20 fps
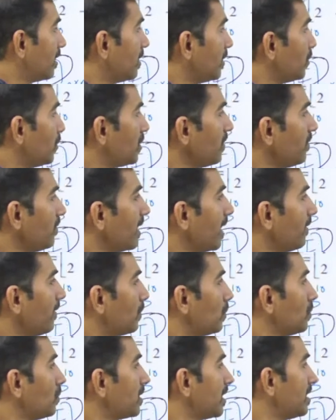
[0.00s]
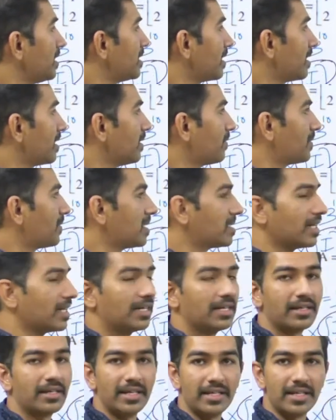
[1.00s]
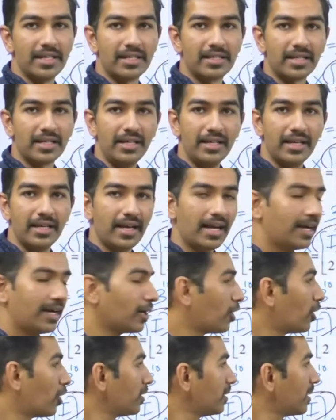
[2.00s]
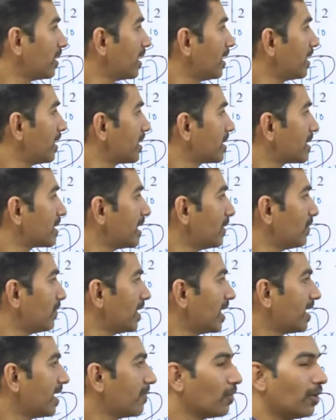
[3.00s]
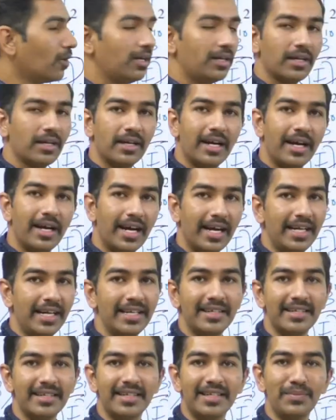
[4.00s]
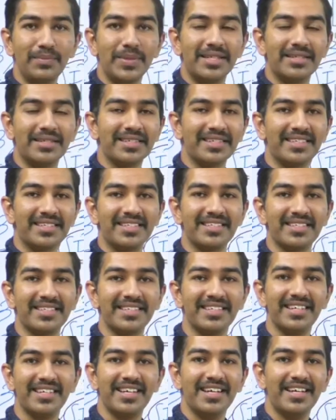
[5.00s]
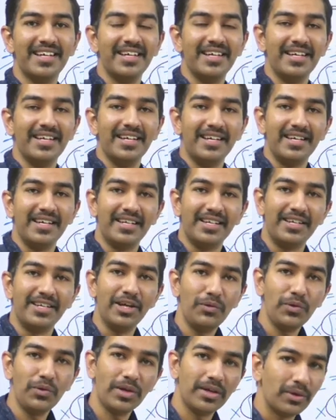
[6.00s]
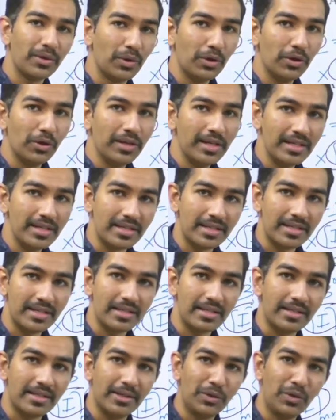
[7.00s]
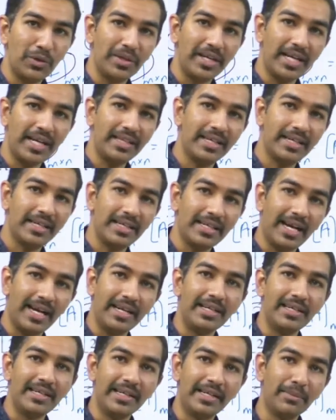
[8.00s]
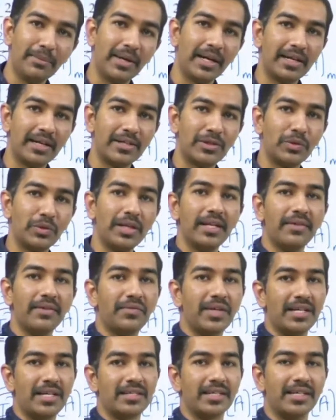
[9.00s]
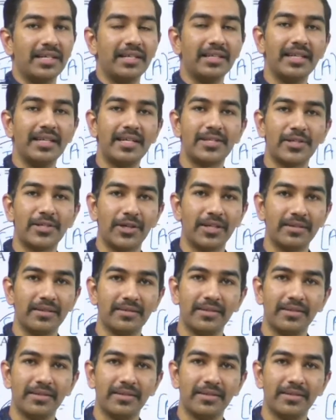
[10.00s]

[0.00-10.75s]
You see, we have two sides here, left hand side and right hand side. And on the right hand side, we have what? Identity matrix. Now your goal is to get that identity matrix to the left hand side. That's all.